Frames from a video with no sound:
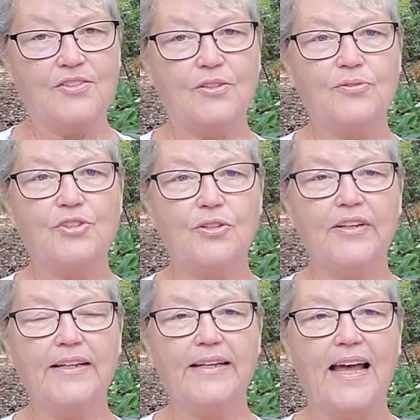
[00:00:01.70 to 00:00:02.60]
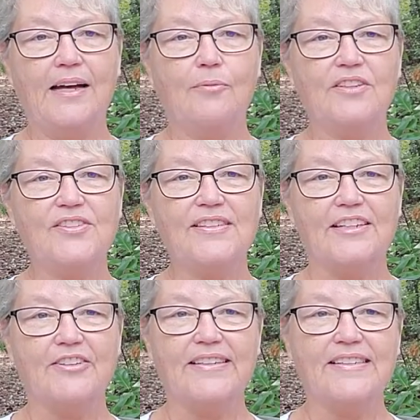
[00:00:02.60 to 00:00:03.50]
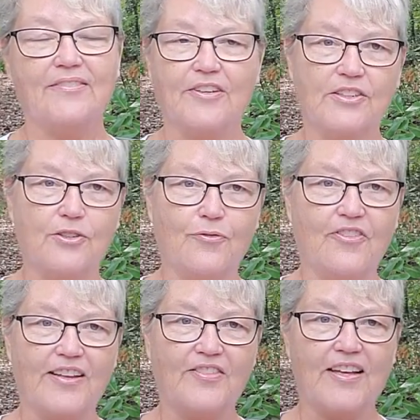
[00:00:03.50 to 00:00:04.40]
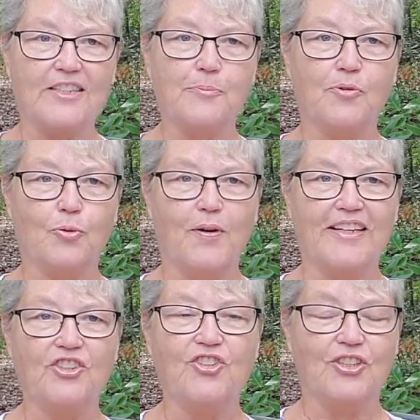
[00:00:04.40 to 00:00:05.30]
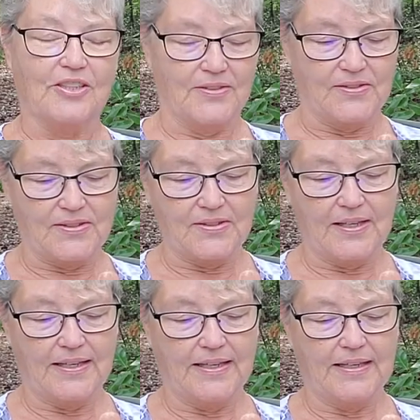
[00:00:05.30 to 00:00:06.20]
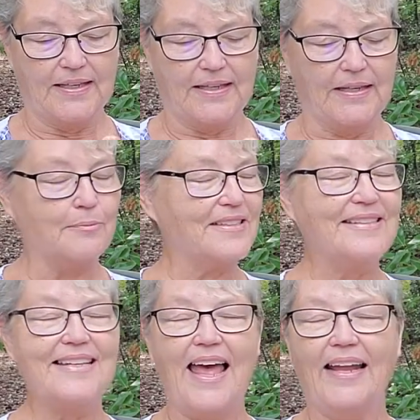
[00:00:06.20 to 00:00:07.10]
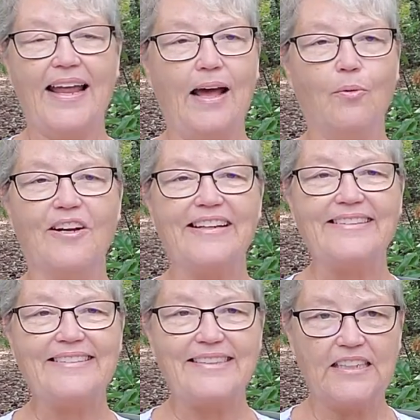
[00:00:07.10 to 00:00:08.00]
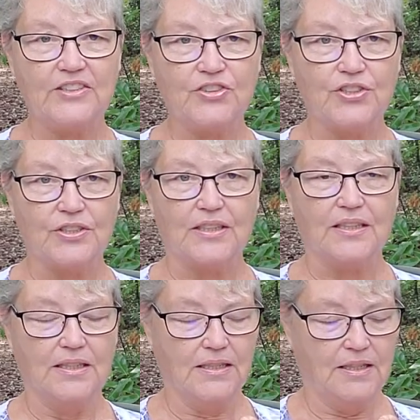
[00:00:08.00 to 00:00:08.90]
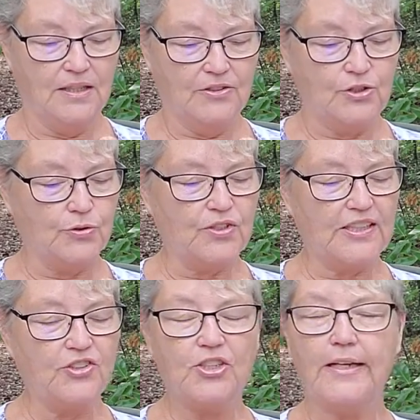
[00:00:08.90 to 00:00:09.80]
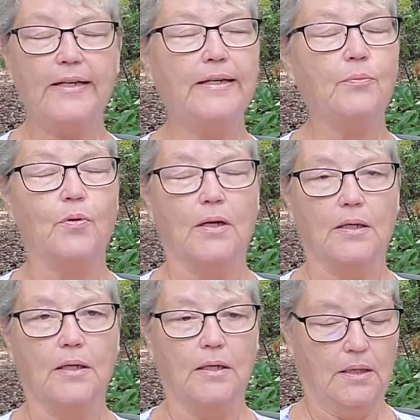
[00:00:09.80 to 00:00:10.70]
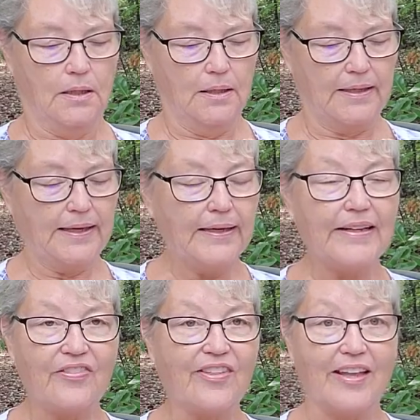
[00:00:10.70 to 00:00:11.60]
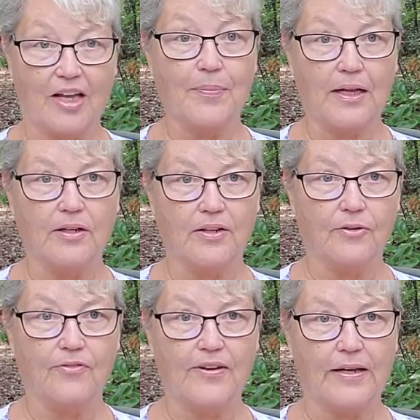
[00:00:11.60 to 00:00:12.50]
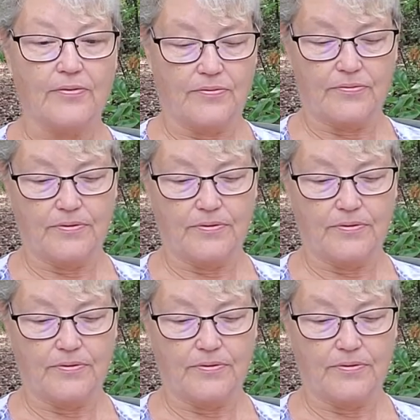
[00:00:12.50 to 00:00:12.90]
So during our series of interfaith explorations, it was not our intention to teach anyone anything about other faiths.